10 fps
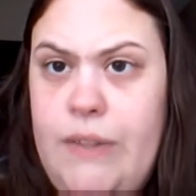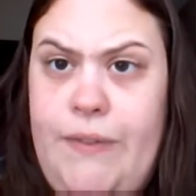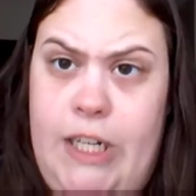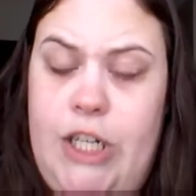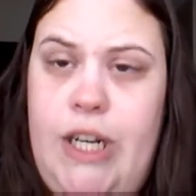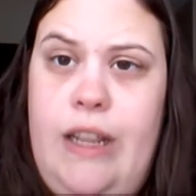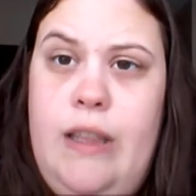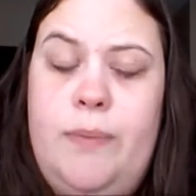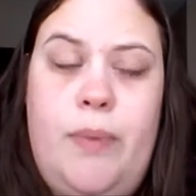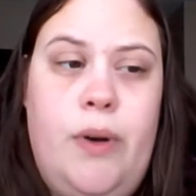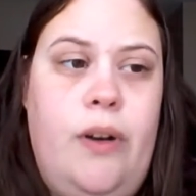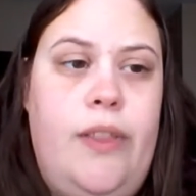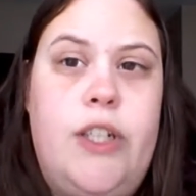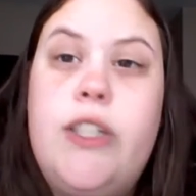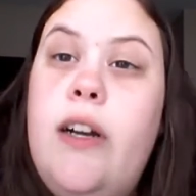finish knitting this border
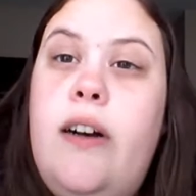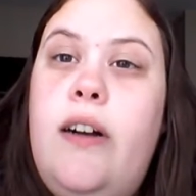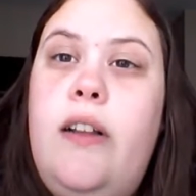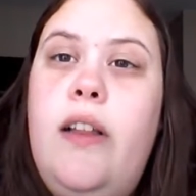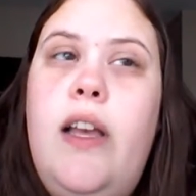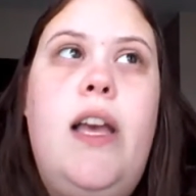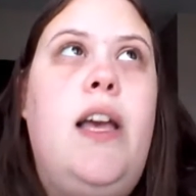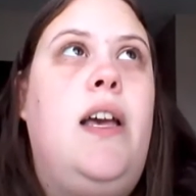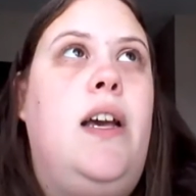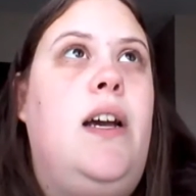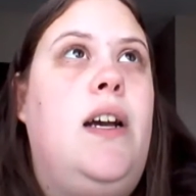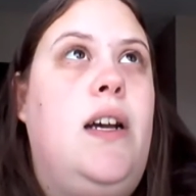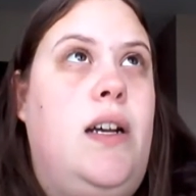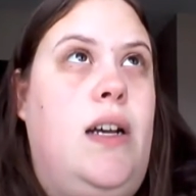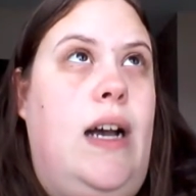on the shawl.
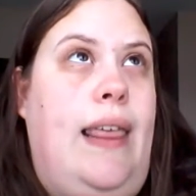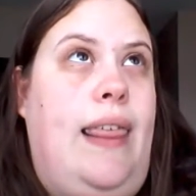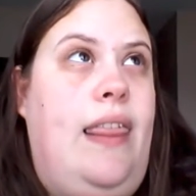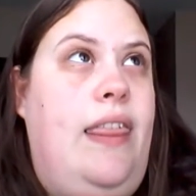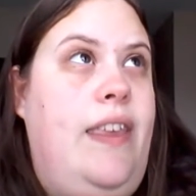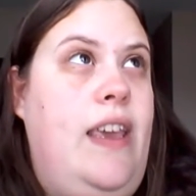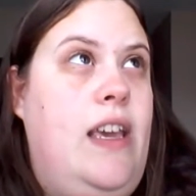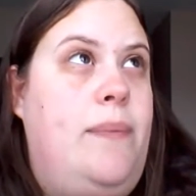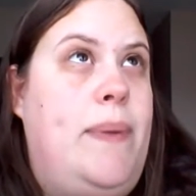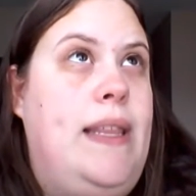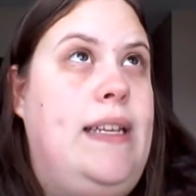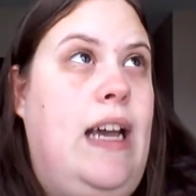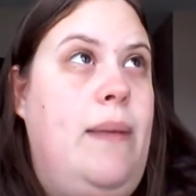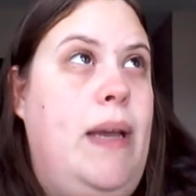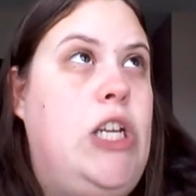I think by the
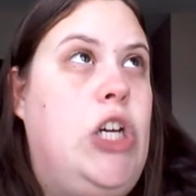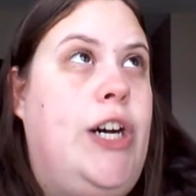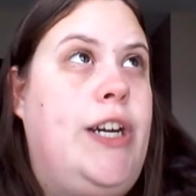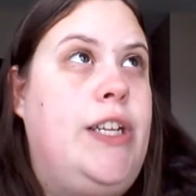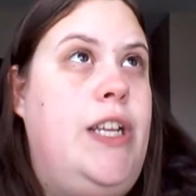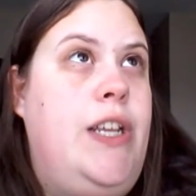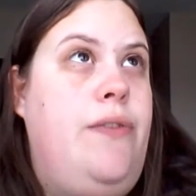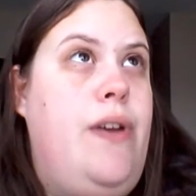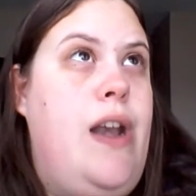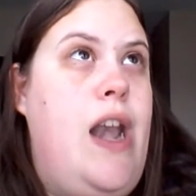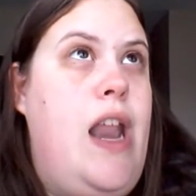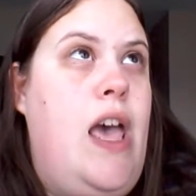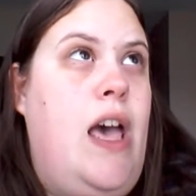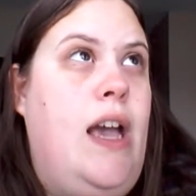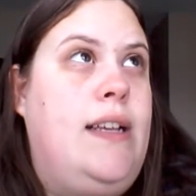time I talk to you
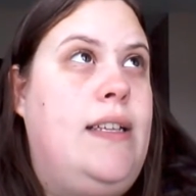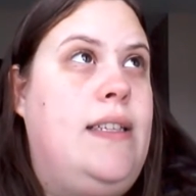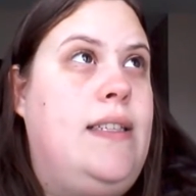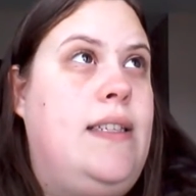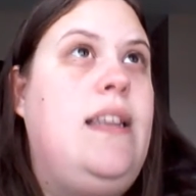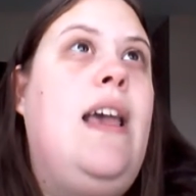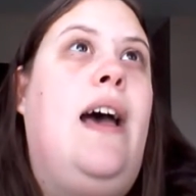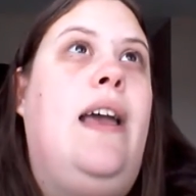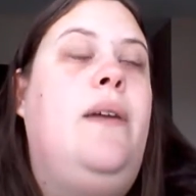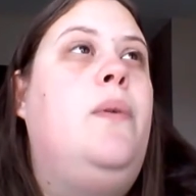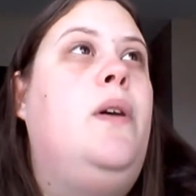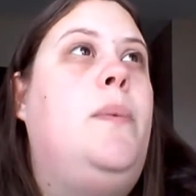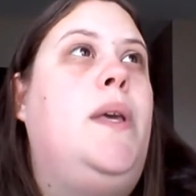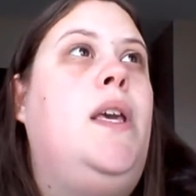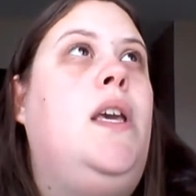next, yeah, it will
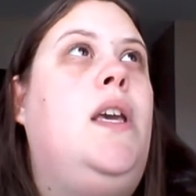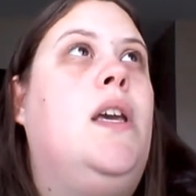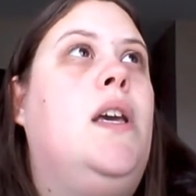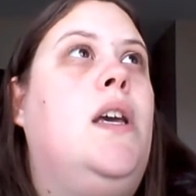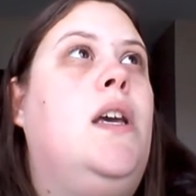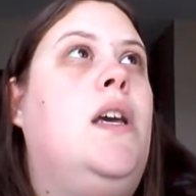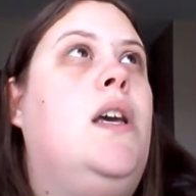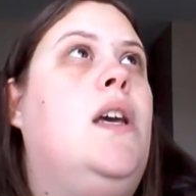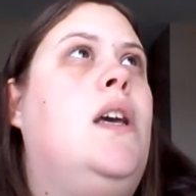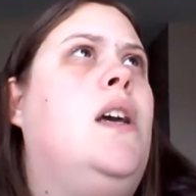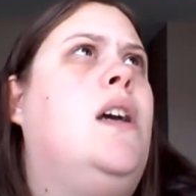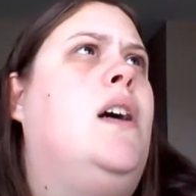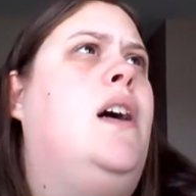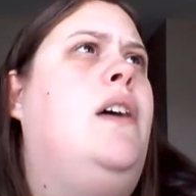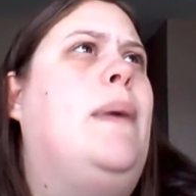be,
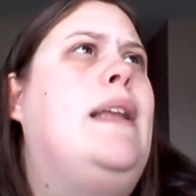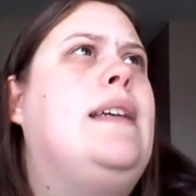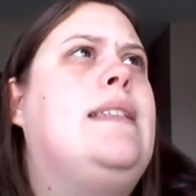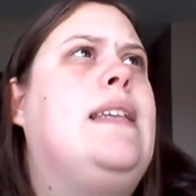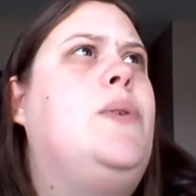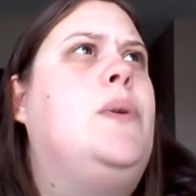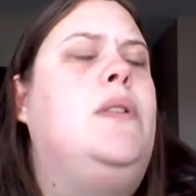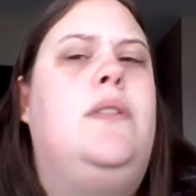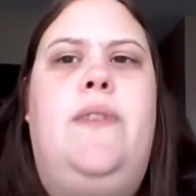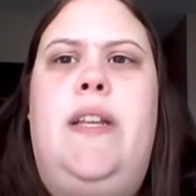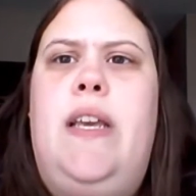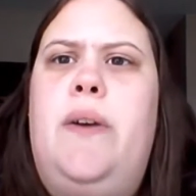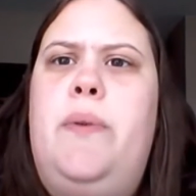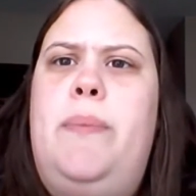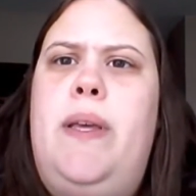oh, my next scheduled
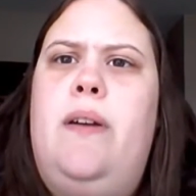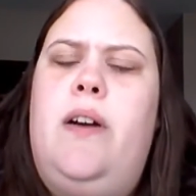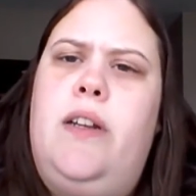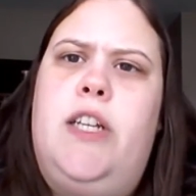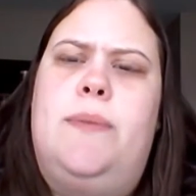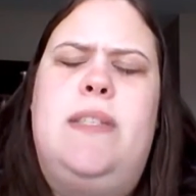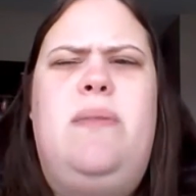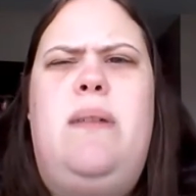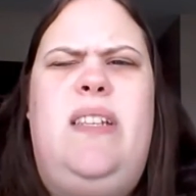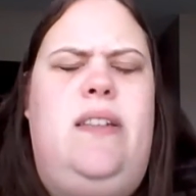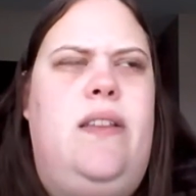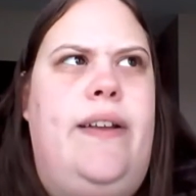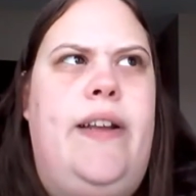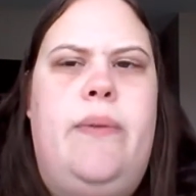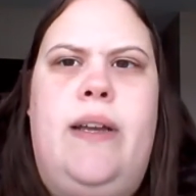video would be on Christmas. I'll probably do
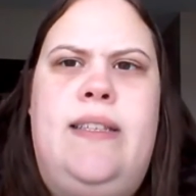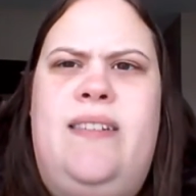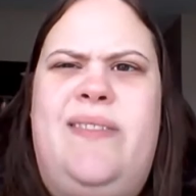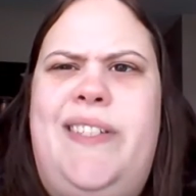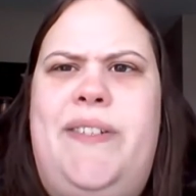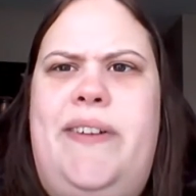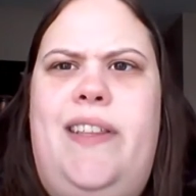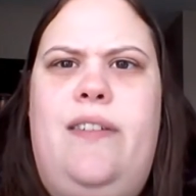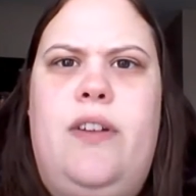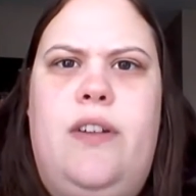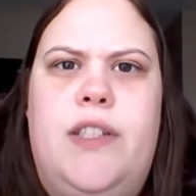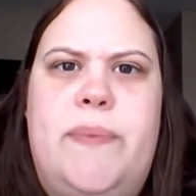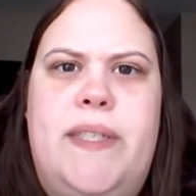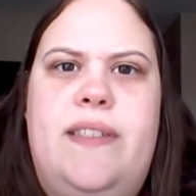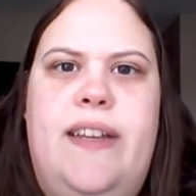that anyway, because I don't really do anything for
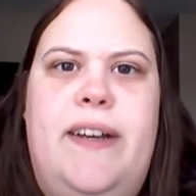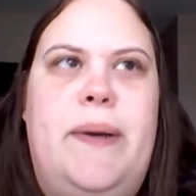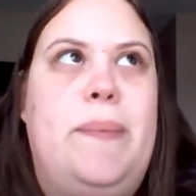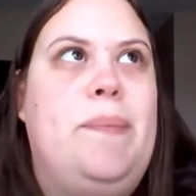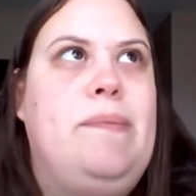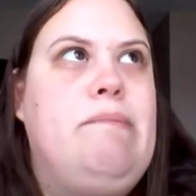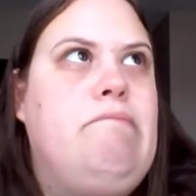Christmas. And